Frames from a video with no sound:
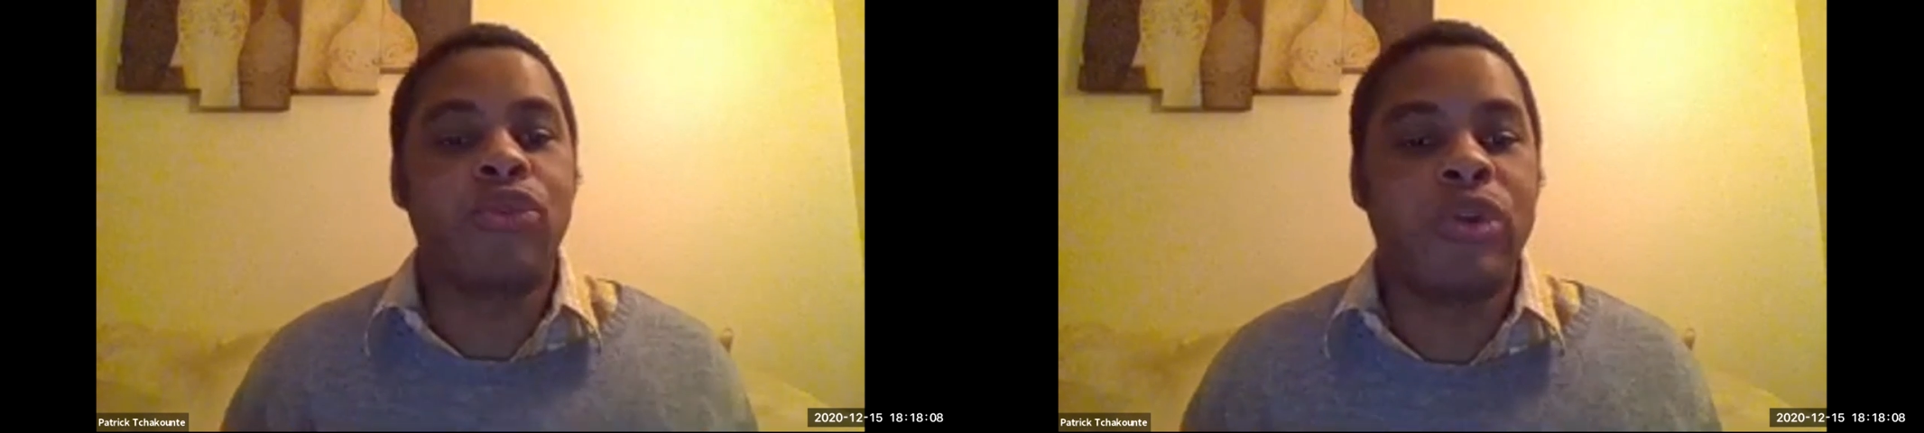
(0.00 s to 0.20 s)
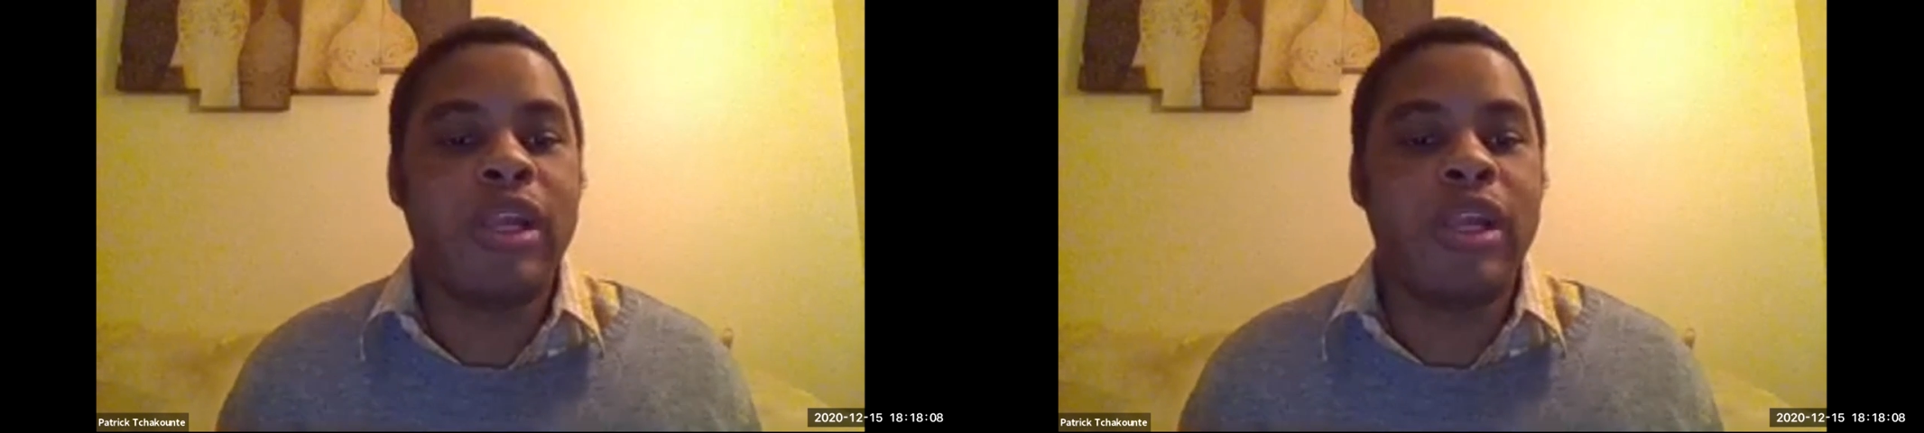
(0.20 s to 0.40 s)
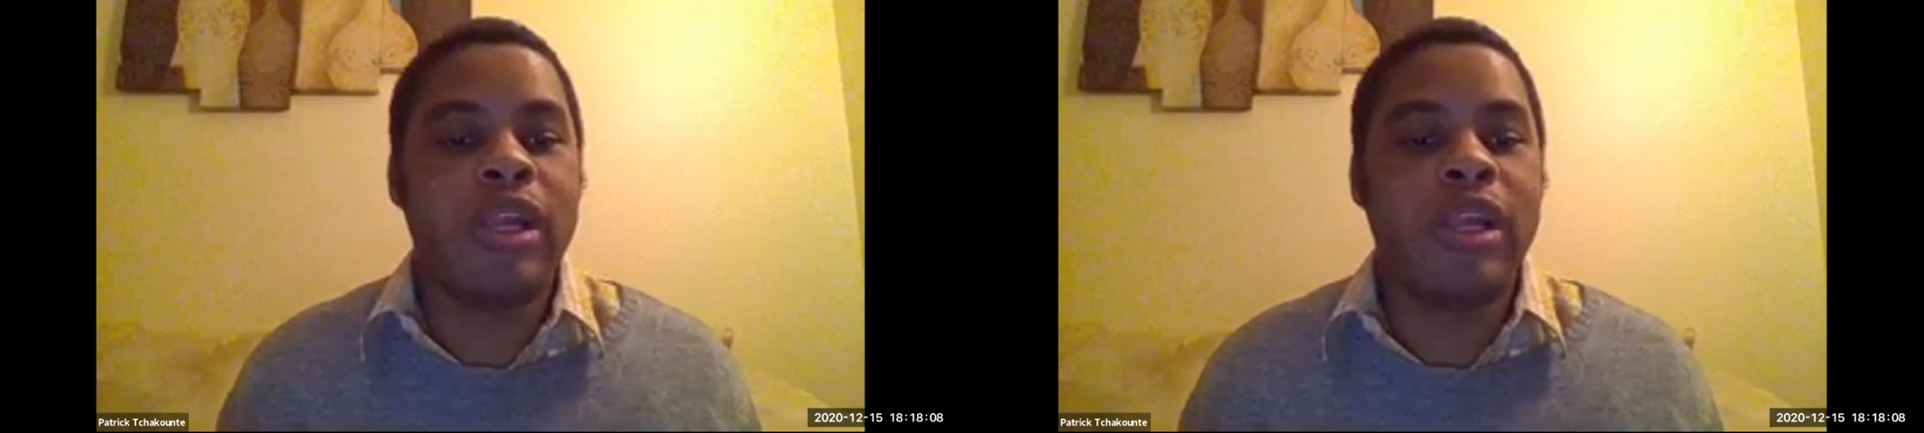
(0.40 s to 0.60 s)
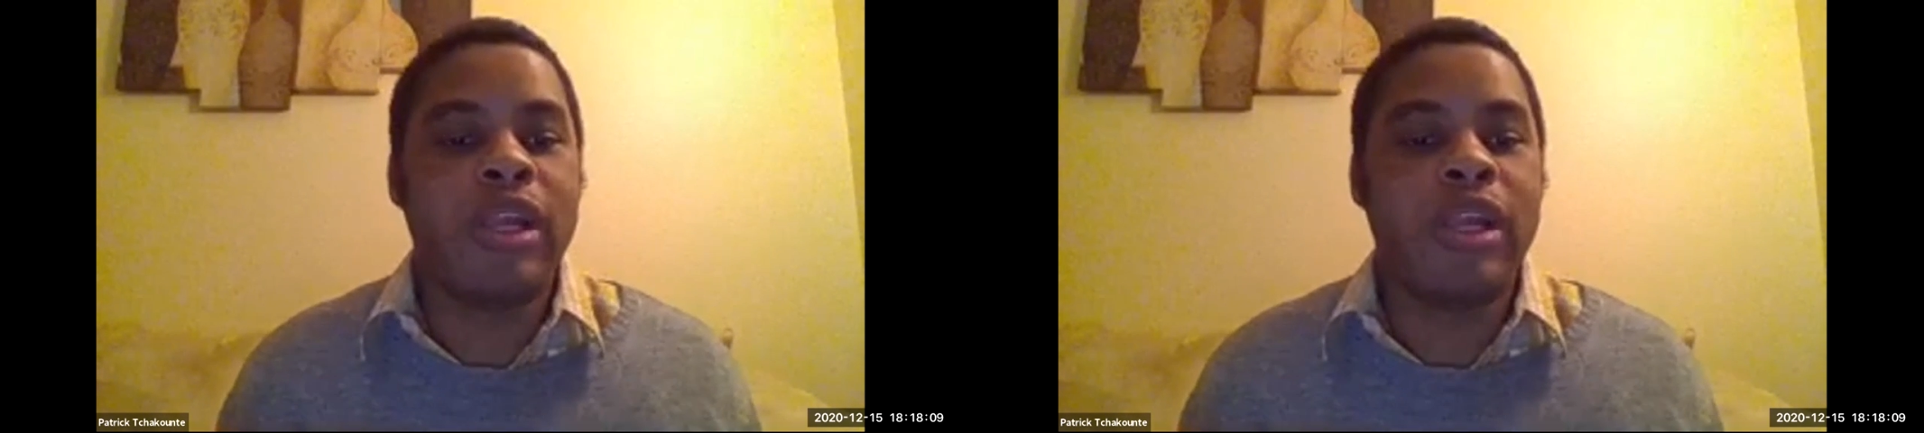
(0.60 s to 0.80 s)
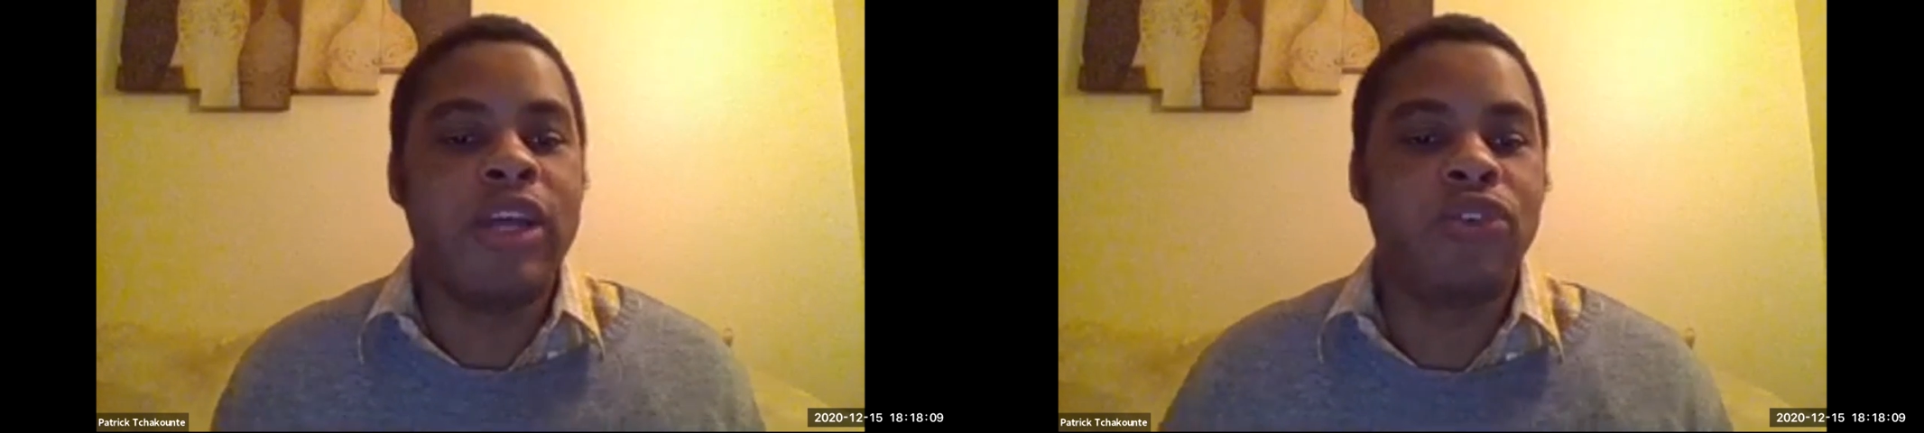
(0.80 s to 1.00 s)
relate
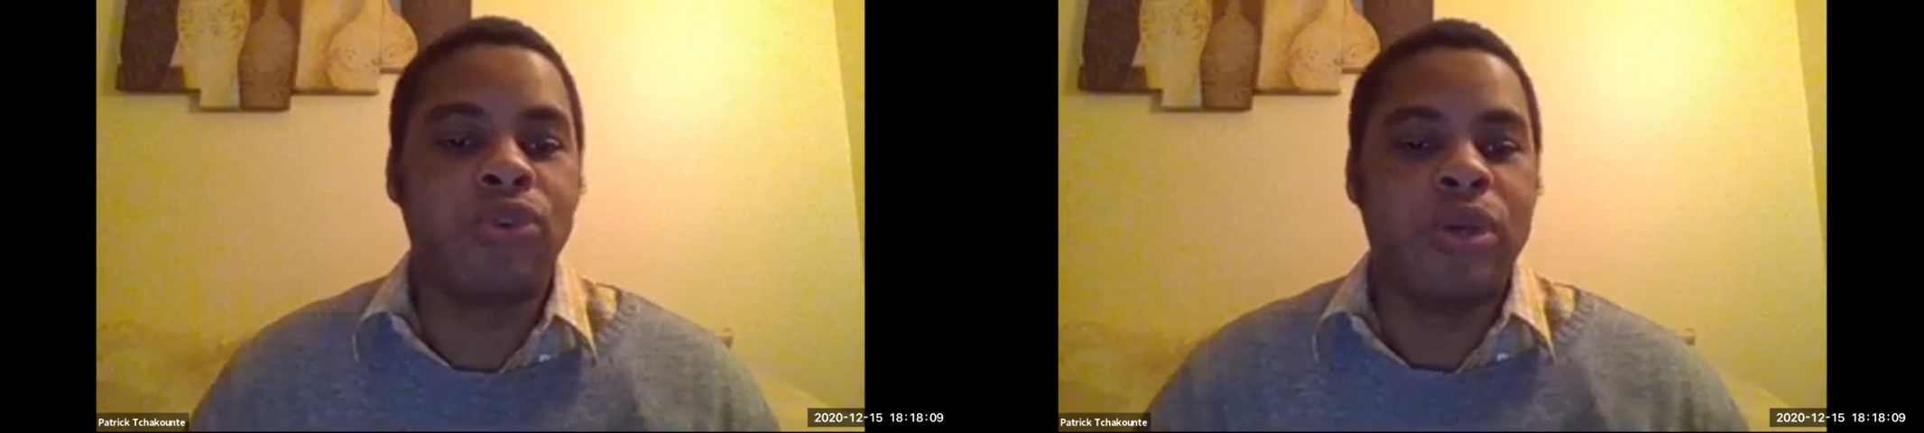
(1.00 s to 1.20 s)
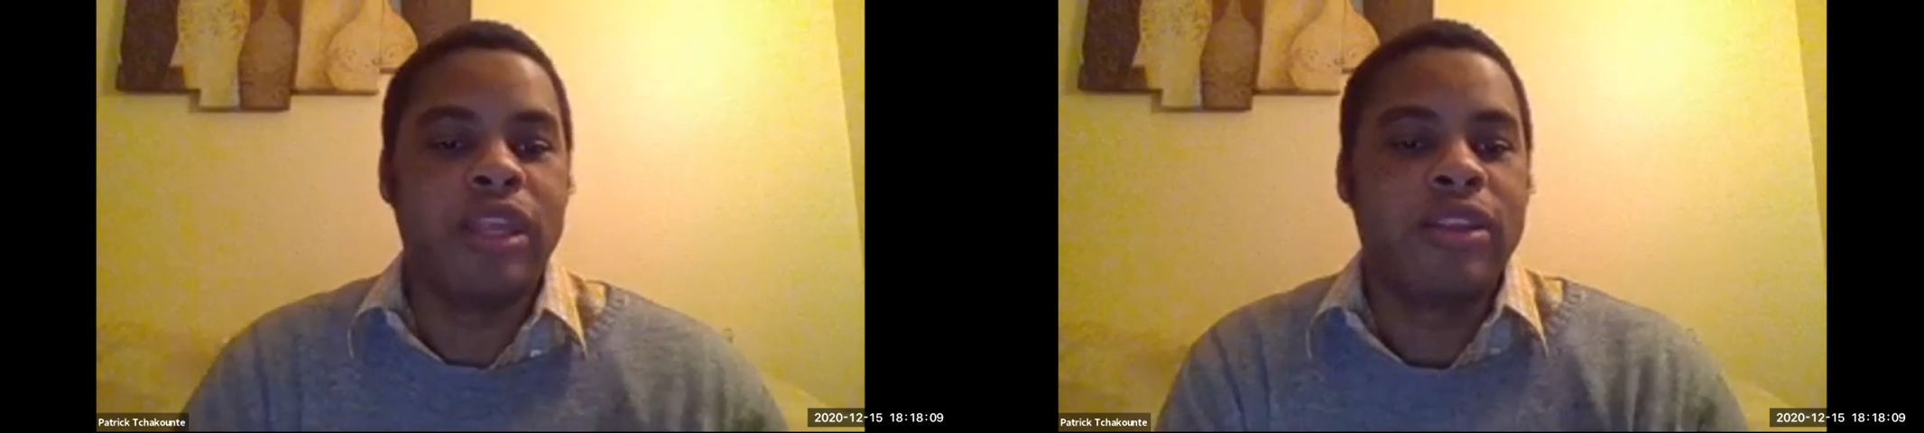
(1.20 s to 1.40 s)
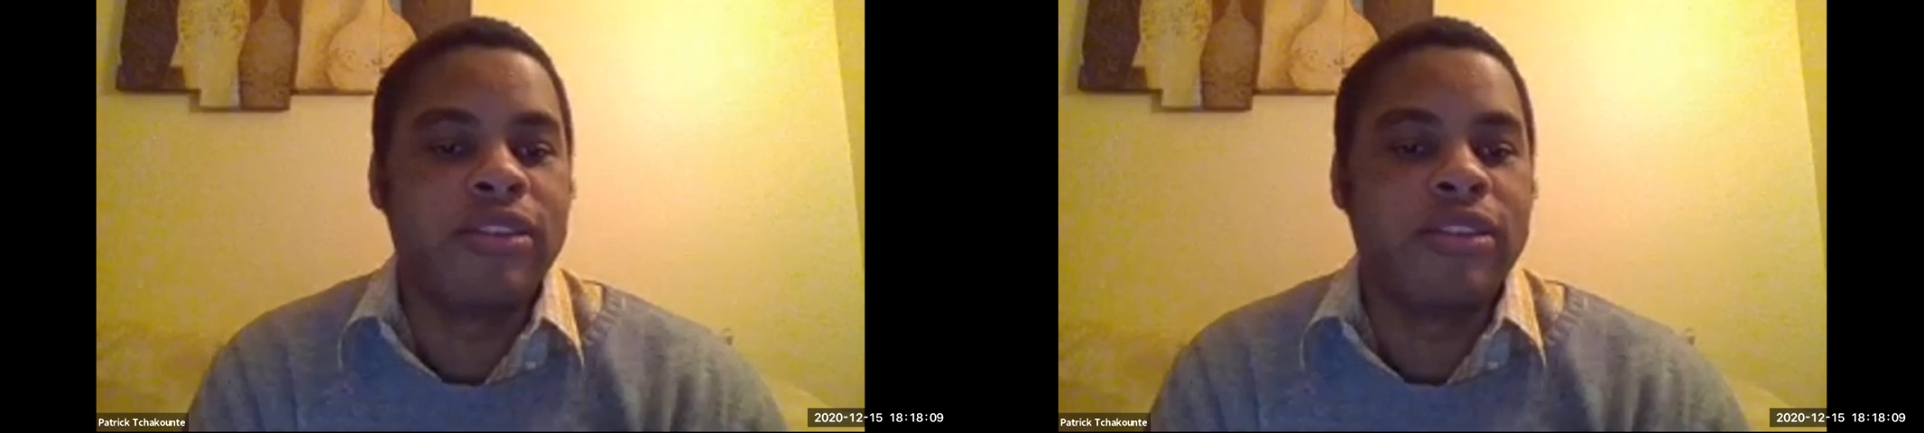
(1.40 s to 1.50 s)
to it?